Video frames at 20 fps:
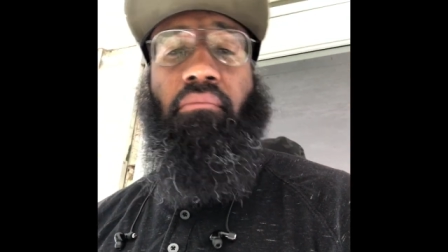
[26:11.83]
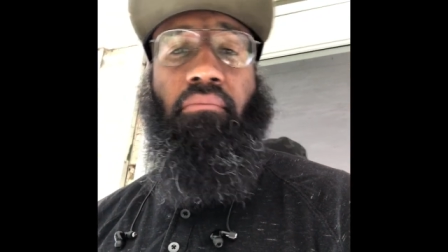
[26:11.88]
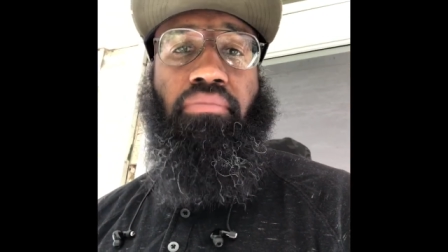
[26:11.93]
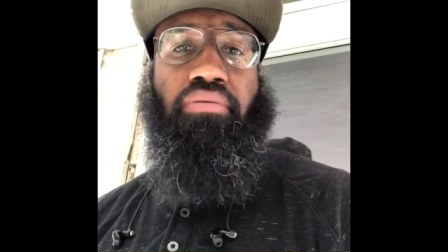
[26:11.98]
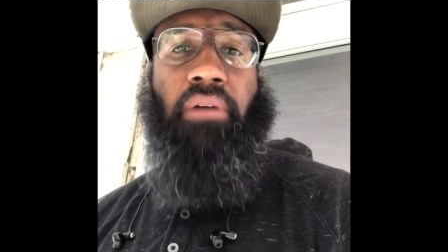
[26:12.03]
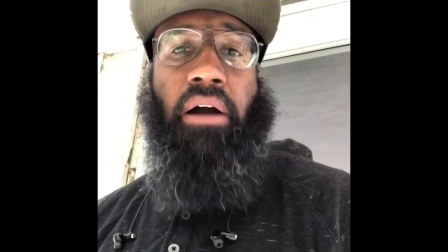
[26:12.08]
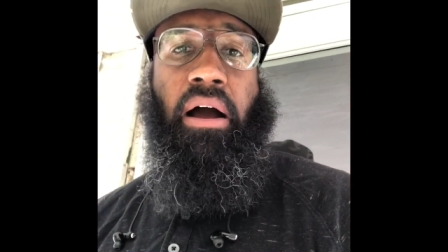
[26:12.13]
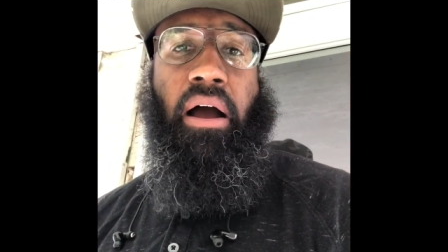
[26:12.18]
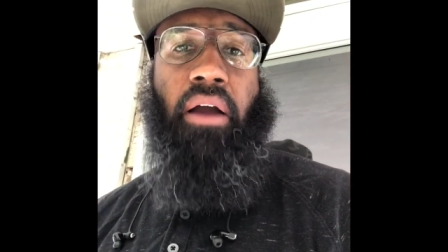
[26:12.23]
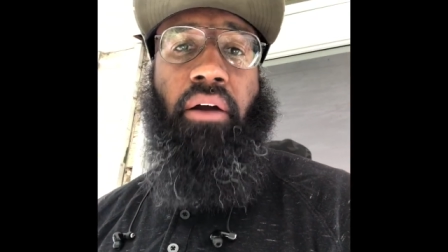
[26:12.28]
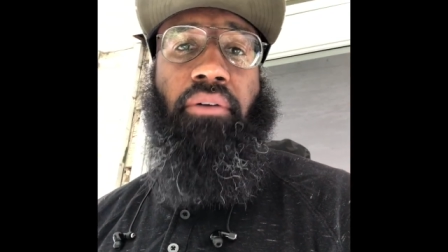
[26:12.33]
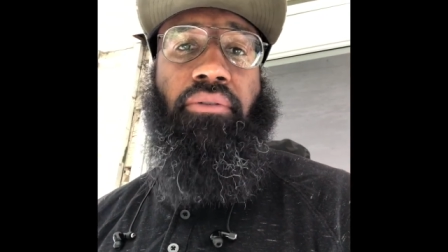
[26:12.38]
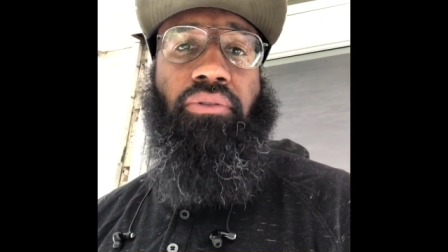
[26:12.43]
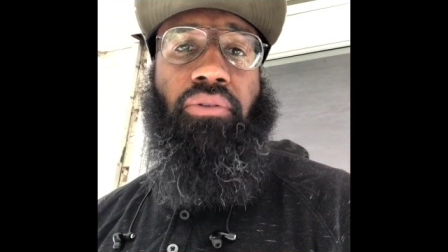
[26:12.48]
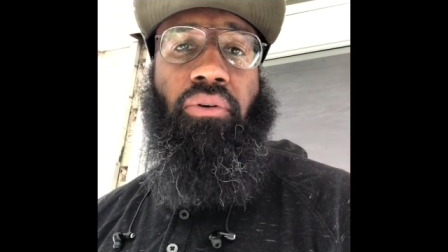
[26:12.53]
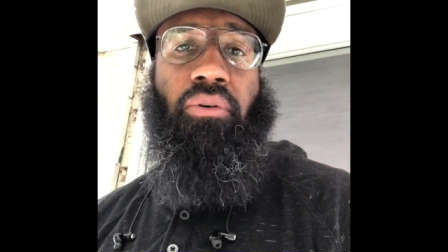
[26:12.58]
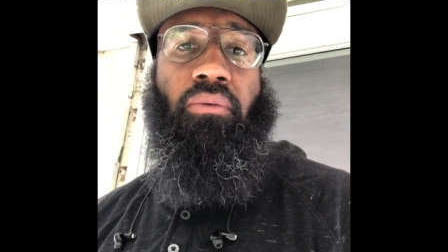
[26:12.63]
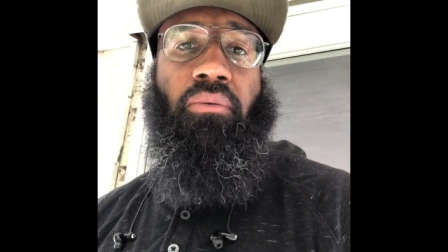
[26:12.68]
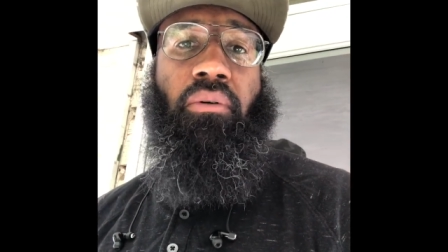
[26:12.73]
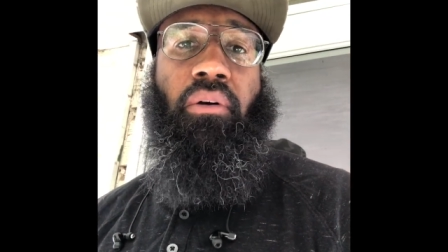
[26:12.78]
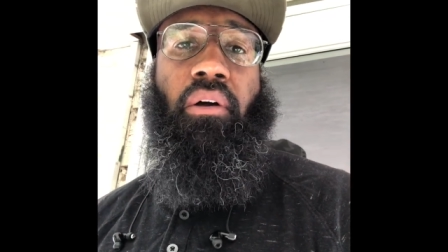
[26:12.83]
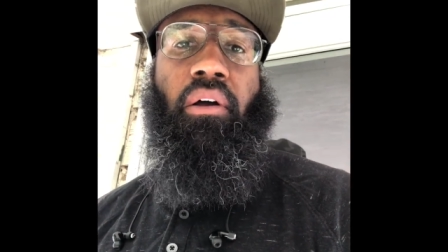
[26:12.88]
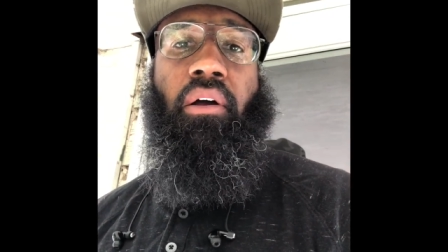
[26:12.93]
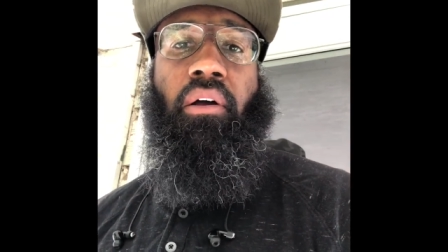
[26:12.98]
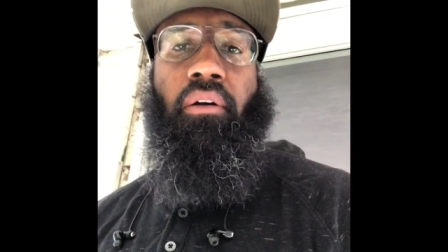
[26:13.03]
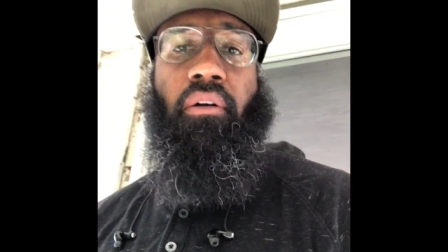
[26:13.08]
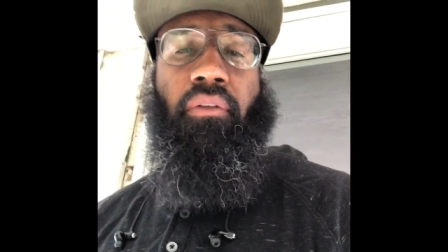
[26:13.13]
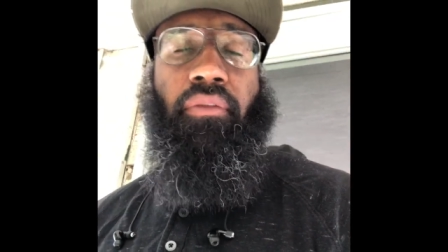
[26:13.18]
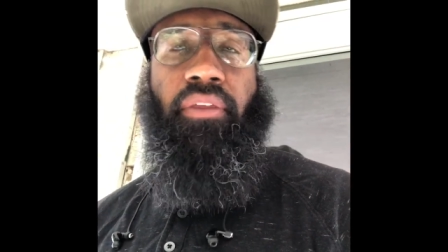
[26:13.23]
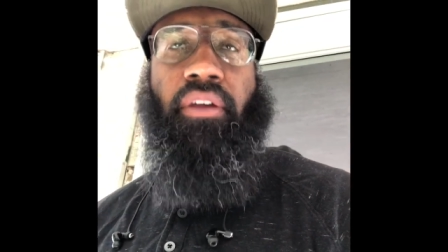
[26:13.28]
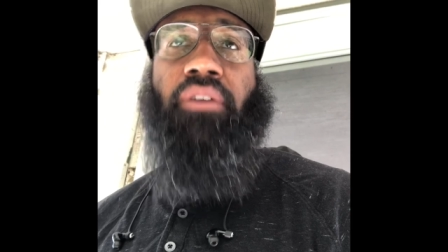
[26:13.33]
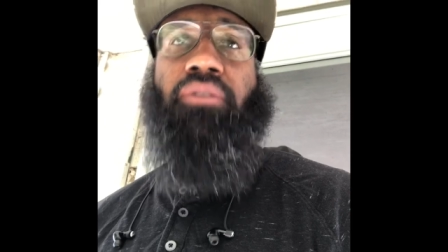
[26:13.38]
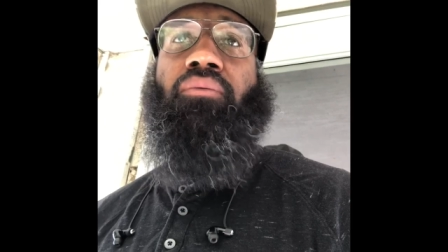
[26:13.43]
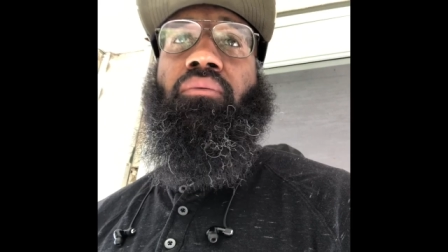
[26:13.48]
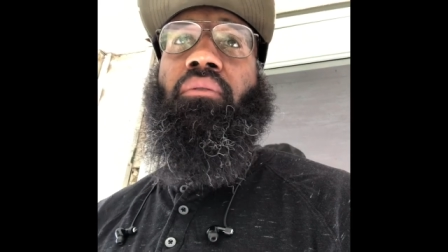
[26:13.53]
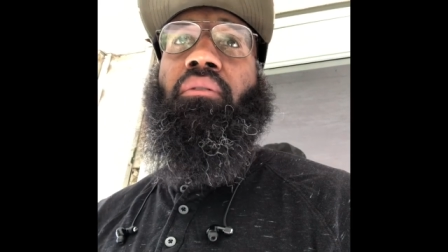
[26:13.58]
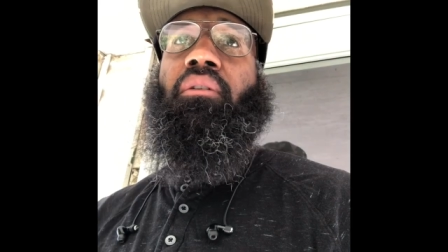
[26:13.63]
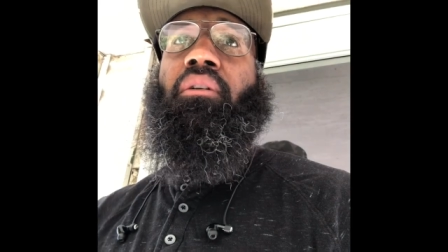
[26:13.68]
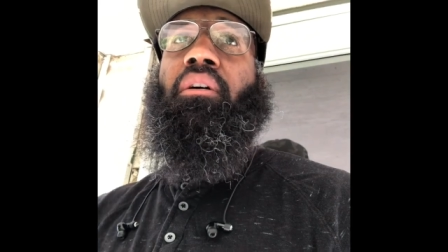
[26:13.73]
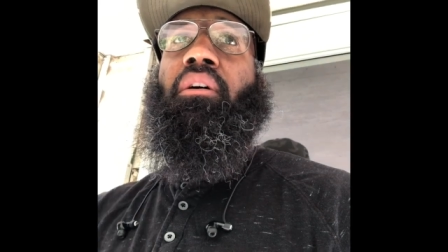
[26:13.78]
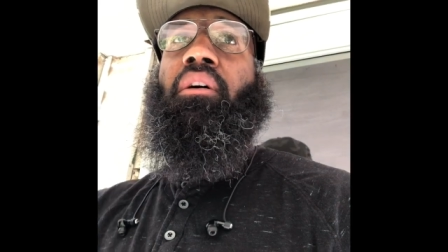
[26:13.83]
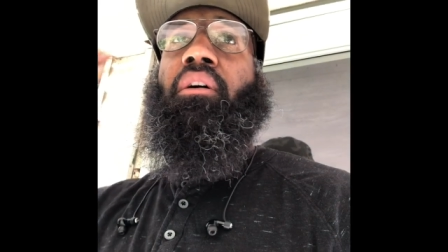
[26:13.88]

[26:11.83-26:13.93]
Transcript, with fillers: prior to this one.